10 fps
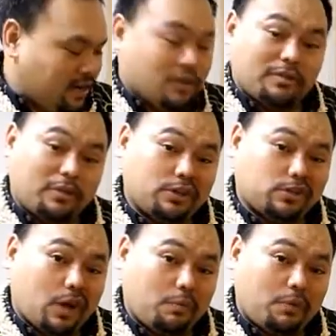So I'm going to
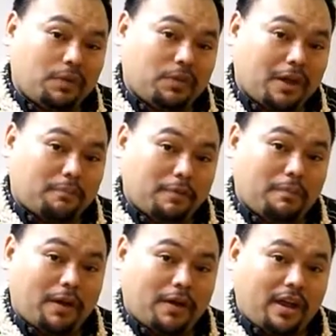start with
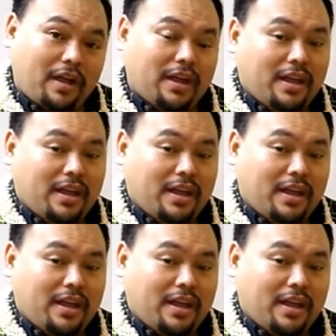preparing